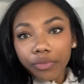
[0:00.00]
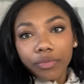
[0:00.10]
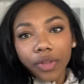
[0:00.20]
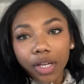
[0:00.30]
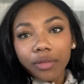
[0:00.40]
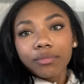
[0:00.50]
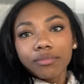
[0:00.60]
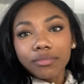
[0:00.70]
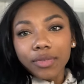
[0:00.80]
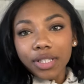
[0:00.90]
Look,
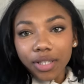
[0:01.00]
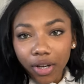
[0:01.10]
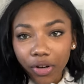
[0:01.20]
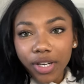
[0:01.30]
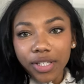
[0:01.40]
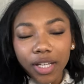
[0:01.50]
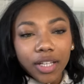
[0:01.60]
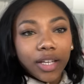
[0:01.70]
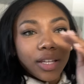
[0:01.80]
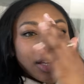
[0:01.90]
this is how crazy I
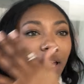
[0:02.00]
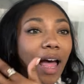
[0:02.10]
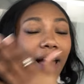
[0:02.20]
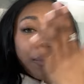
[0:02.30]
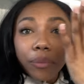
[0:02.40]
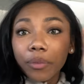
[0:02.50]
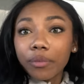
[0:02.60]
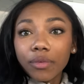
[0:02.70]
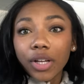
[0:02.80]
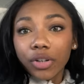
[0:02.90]
look. I
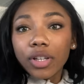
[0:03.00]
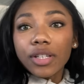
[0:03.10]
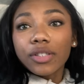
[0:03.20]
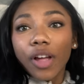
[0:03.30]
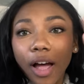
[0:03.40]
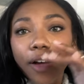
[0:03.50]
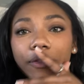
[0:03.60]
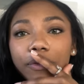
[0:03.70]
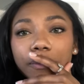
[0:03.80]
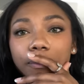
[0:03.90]
literally still have
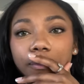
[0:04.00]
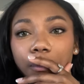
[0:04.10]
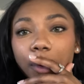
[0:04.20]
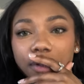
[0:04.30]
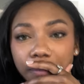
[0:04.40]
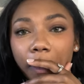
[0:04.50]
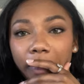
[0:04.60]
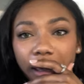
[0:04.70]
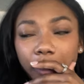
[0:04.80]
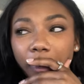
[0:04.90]
most of my
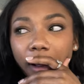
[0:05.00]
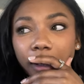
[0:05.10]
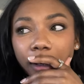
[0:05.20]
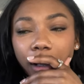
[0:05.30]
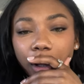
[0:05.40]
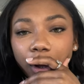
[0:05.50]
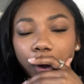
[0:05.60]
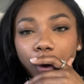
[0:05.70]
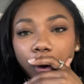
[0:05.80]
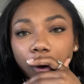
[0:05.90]
makeup on,
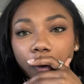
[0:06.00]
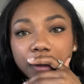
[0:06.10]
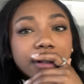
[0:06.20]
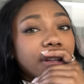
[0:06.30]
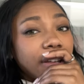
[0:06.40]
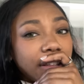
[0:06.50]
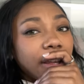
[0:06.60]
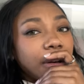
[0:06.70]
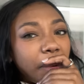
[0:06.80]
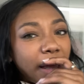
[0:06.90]
which is a good thing and
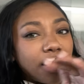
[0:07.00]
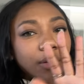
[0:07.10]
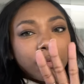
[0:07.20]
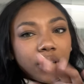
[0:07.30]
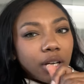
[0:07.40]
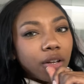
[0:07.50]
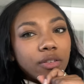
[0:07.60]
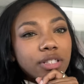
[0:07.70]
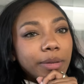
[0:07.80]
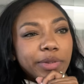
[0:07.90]
a bad thing. Didn't go to
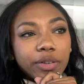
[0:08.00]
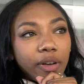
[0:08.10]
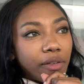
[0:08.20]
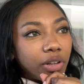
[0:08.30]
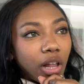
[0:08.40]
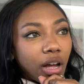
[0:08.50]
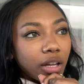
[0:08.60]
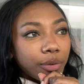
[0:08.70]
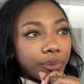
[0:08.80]
sleep till 5 o'clock.